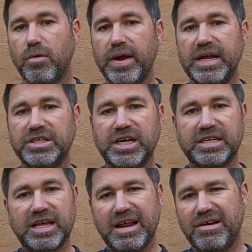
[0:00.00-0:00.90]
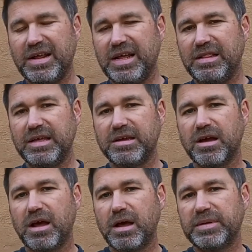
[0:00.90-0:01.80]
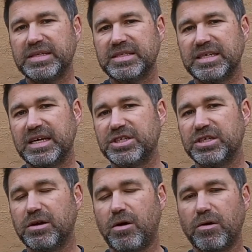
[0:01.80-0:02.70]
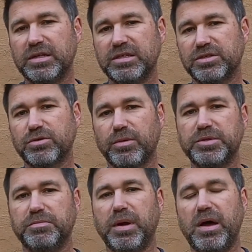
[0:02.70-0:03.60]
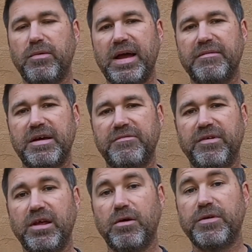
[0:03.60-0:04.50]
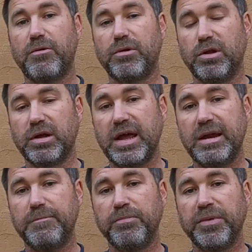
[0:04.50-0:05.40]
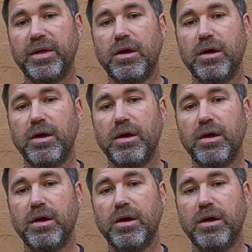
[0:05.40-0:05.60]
Go ahead and check that out in the comments section or in the description below. I have that video if y'all want to look at it.